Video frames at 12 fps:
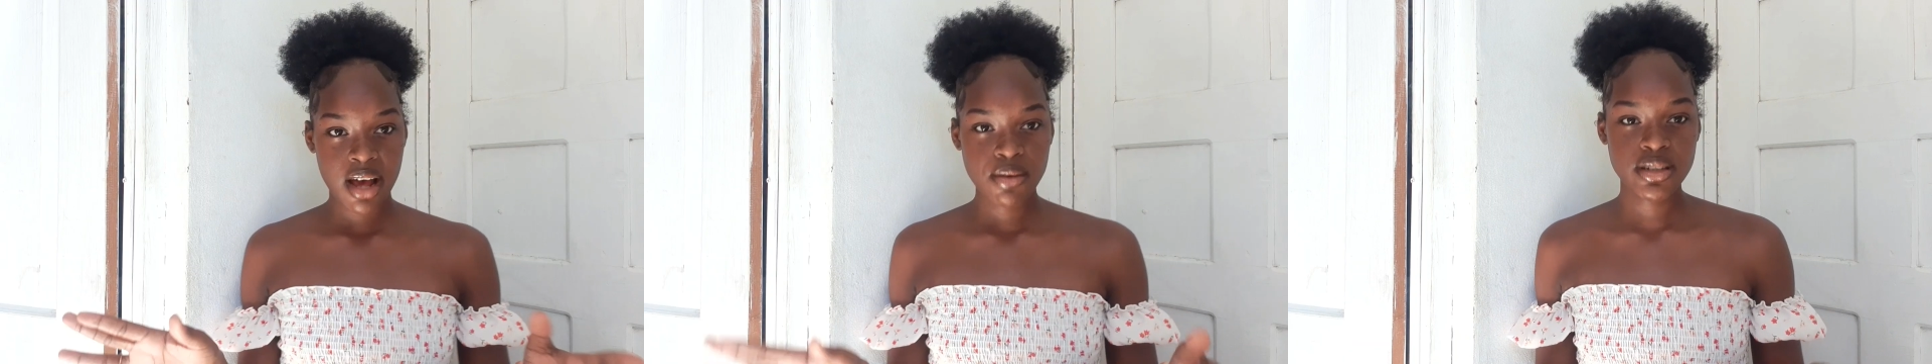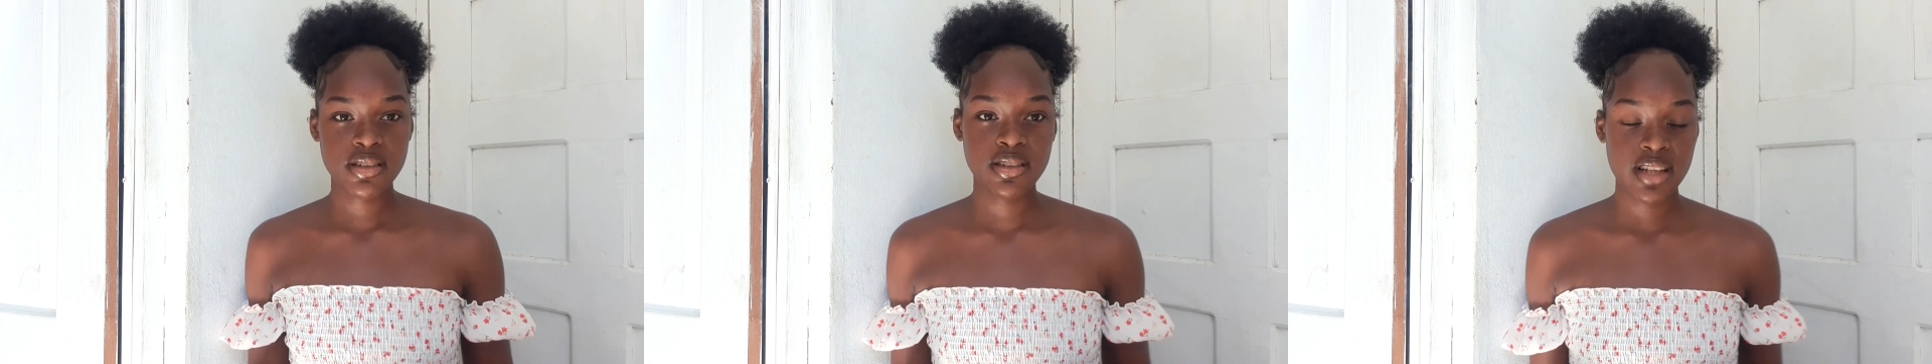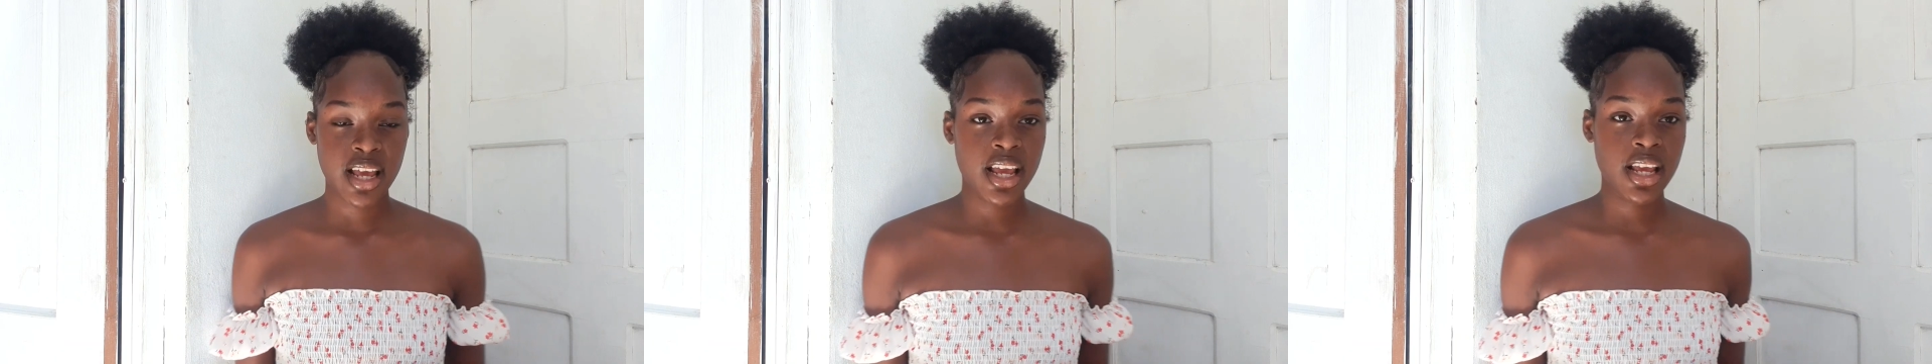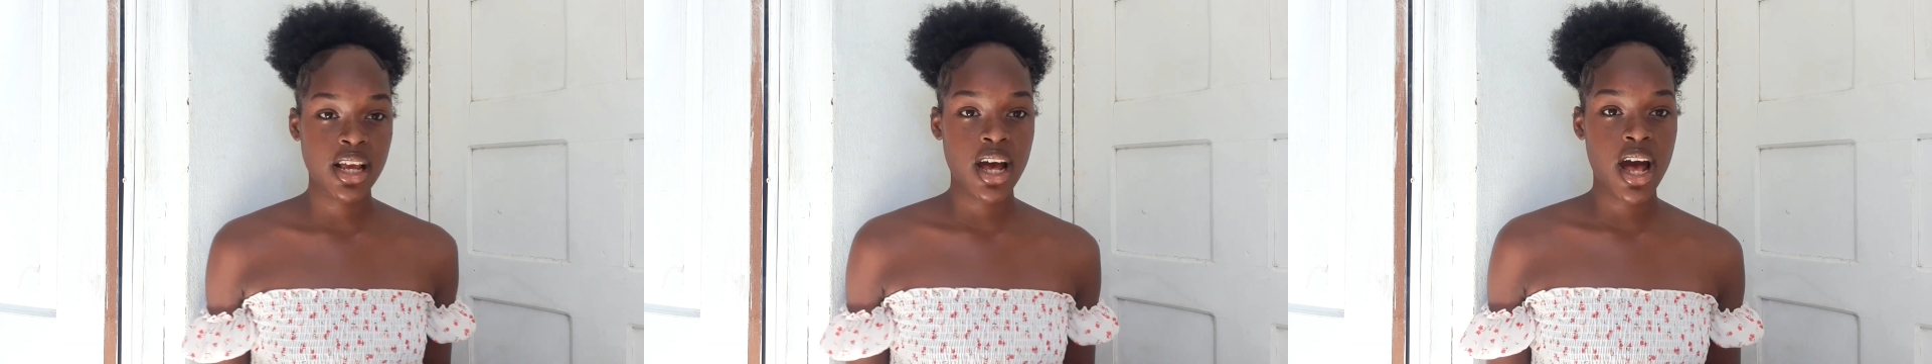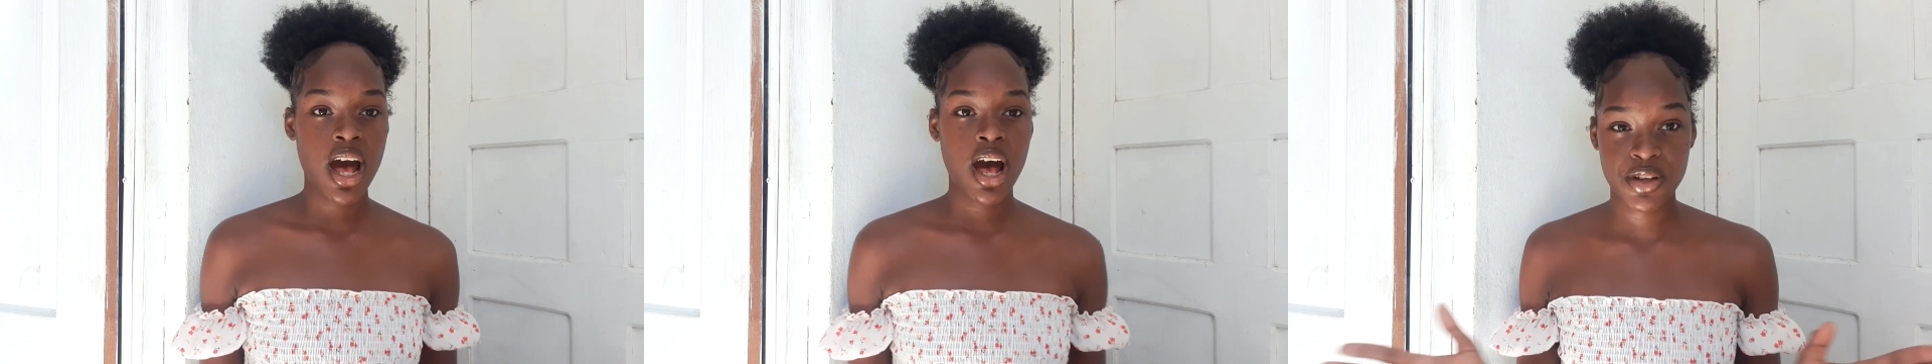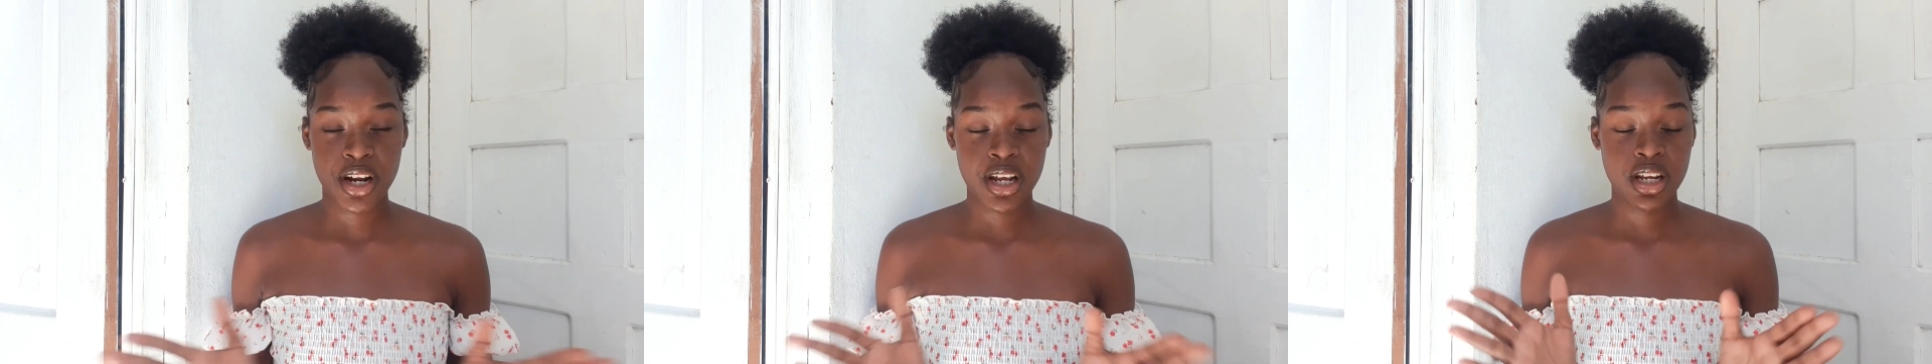I was saying, if
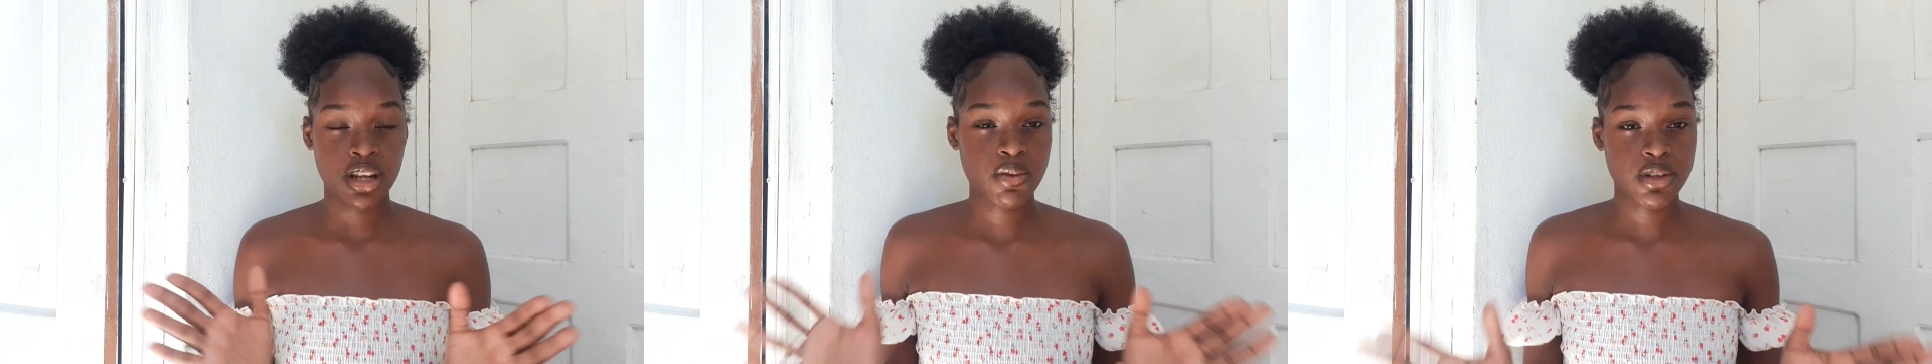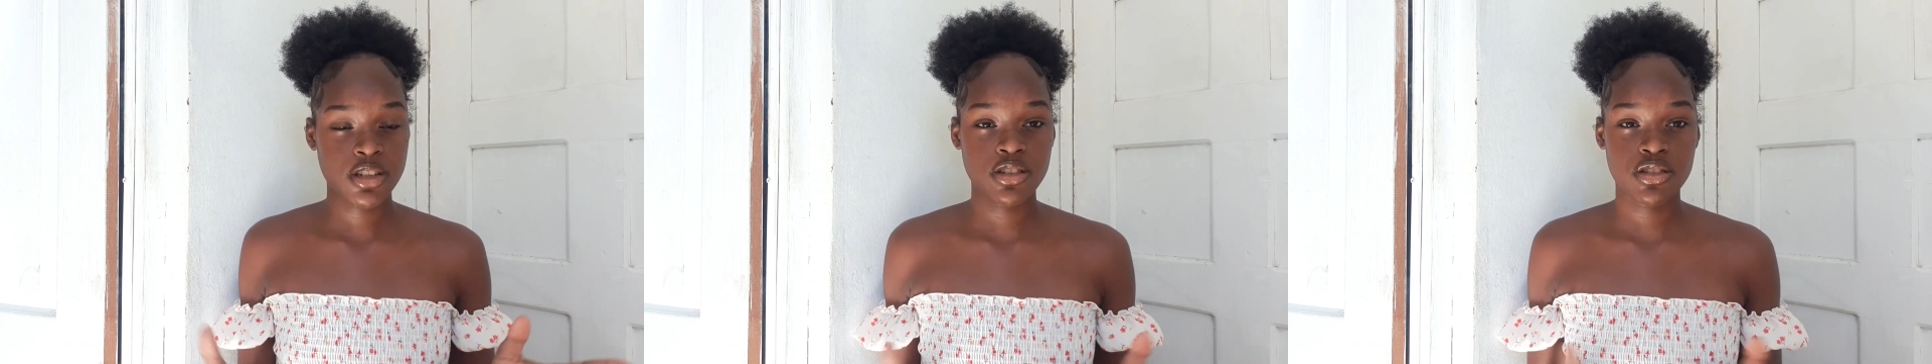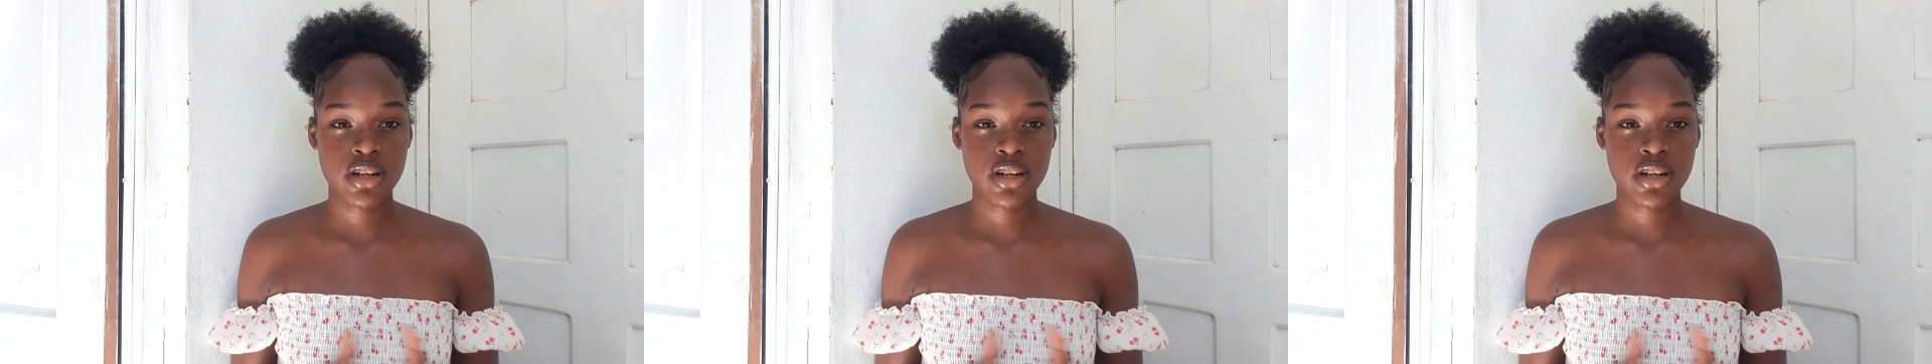there are any questions